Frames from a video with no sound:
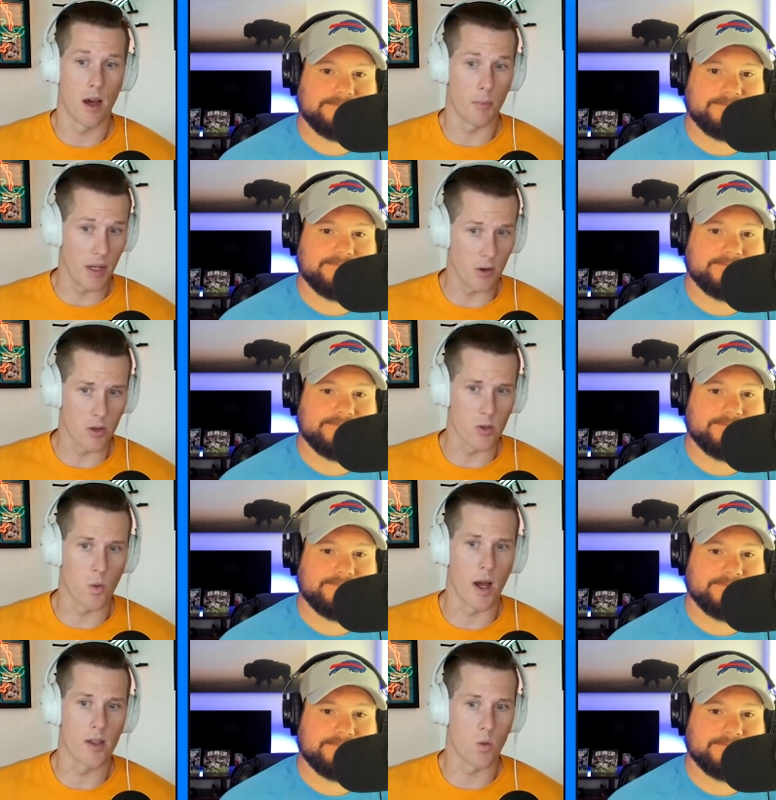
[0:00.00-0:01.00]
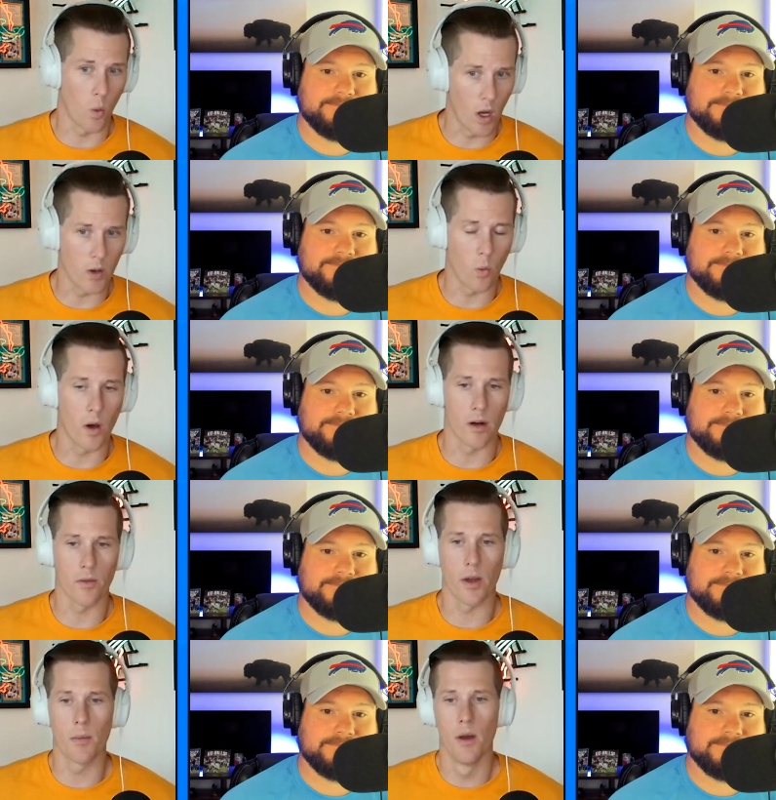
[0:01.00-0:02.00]
Speaker 1: appearance wise, won one of
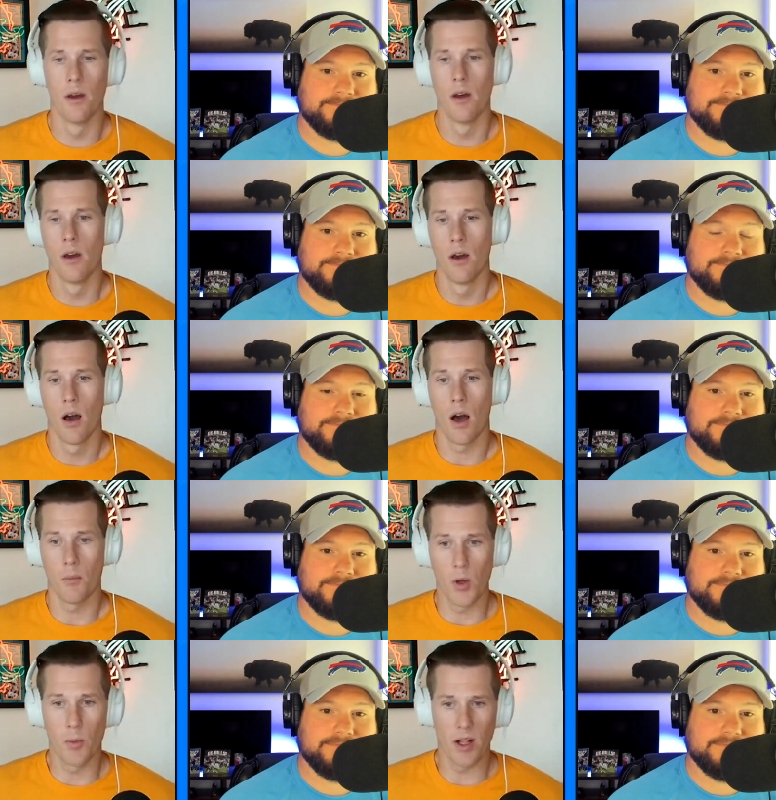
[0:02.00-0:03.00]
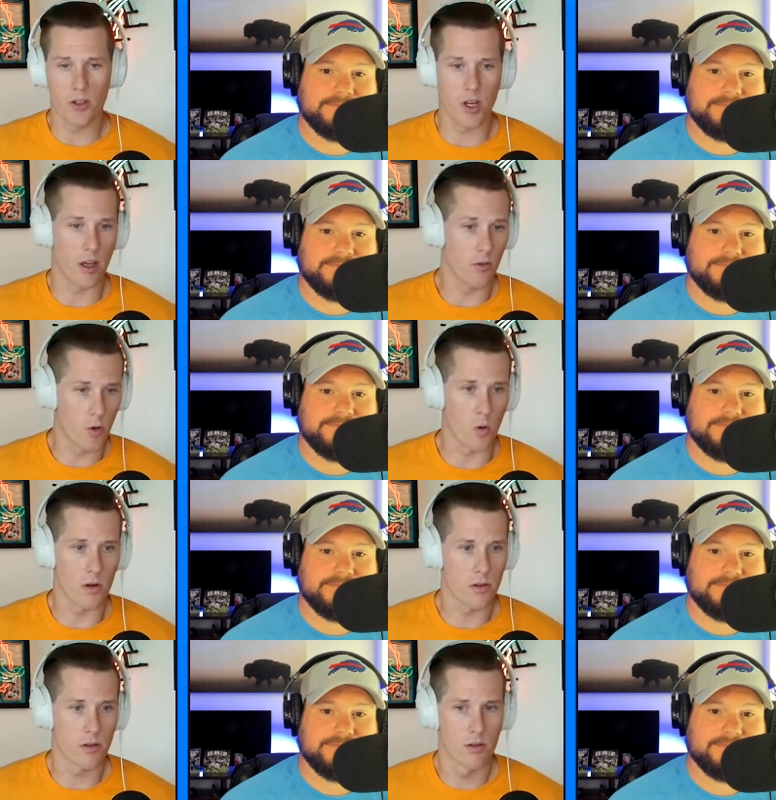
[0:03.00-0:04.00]
them. Uh, Bill Belichick, of
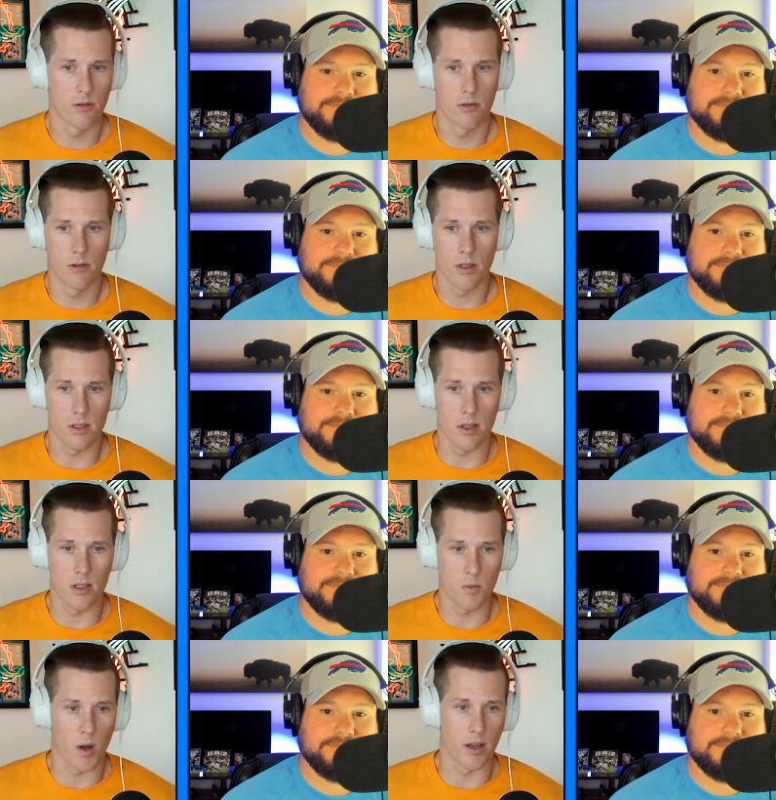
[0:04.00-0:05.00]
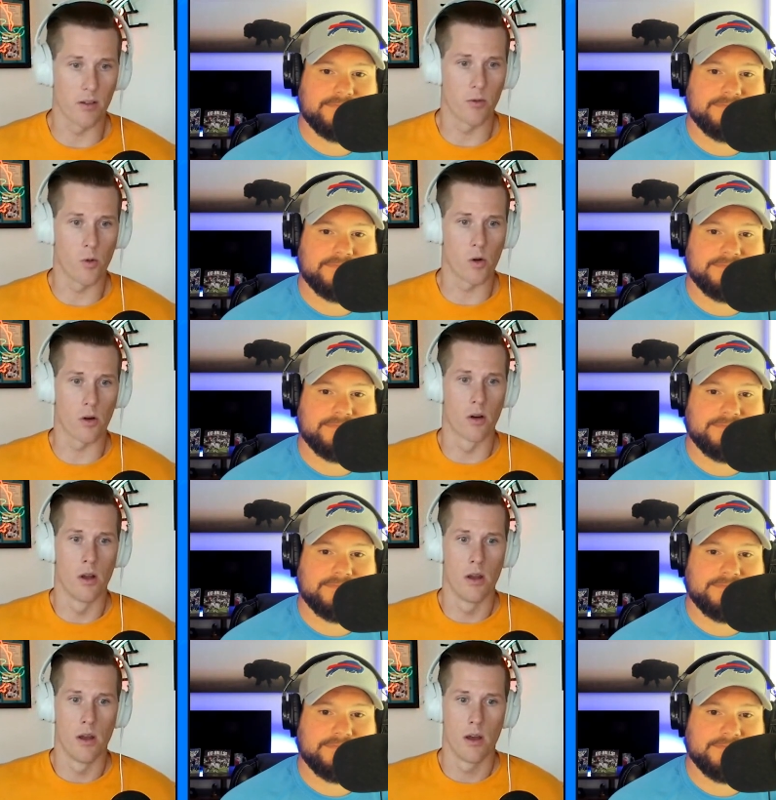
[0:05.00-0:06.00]
course, is in this bucket for
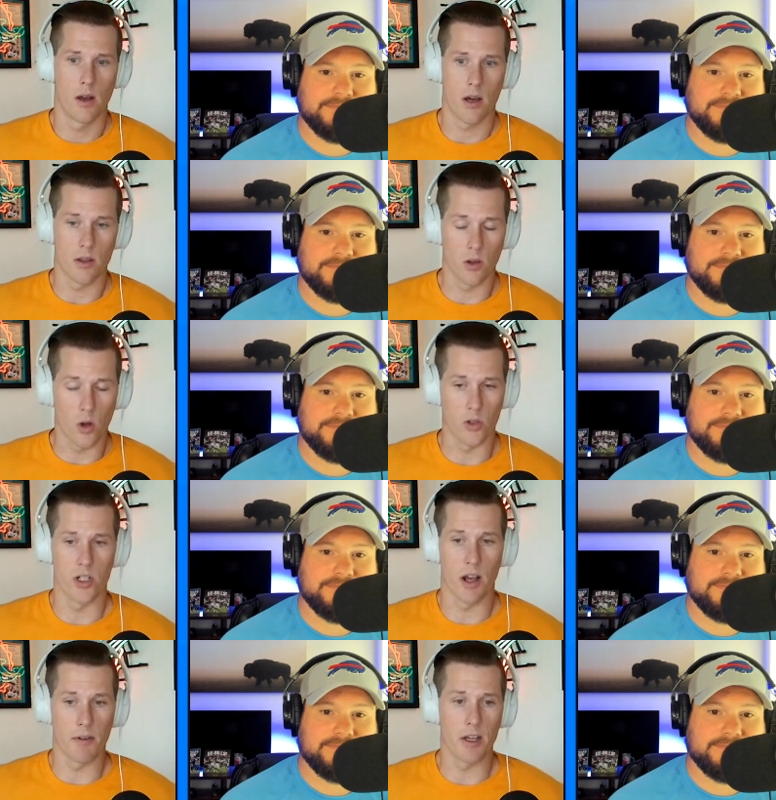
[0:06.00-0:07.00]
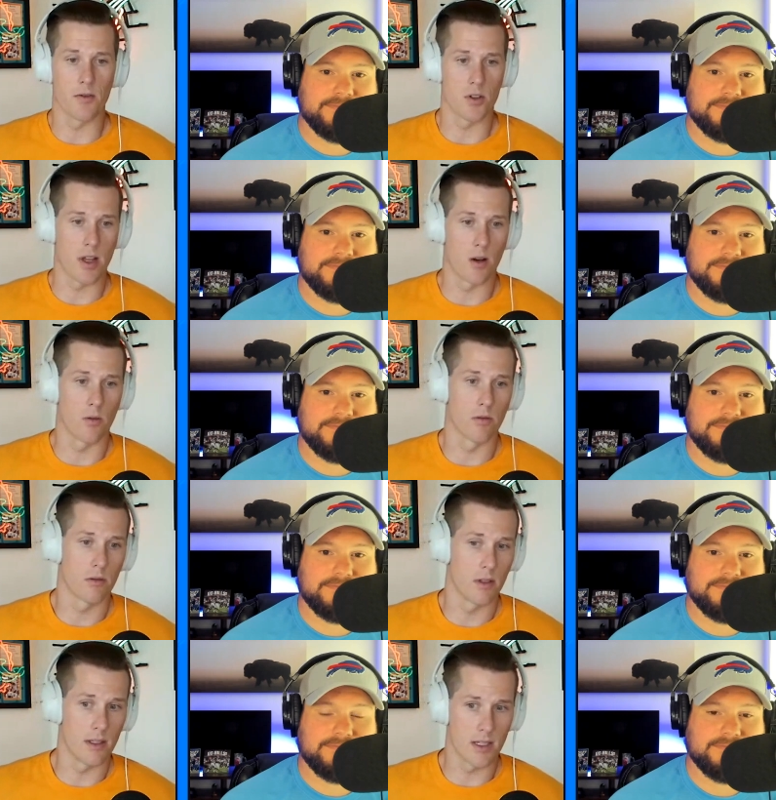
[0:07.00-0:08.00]
uh, the longevity of just how
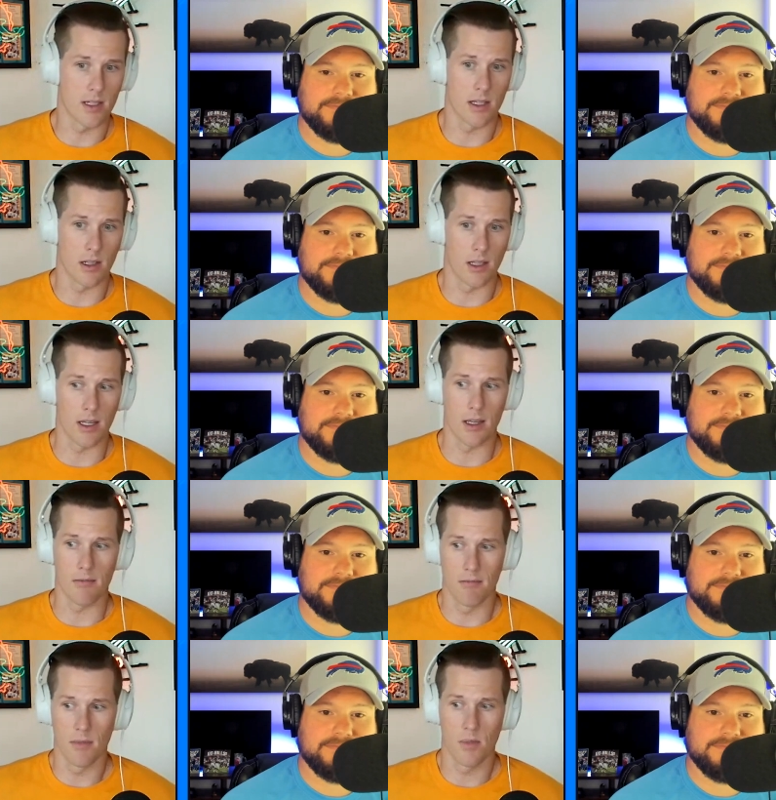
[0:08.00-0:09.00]
consistently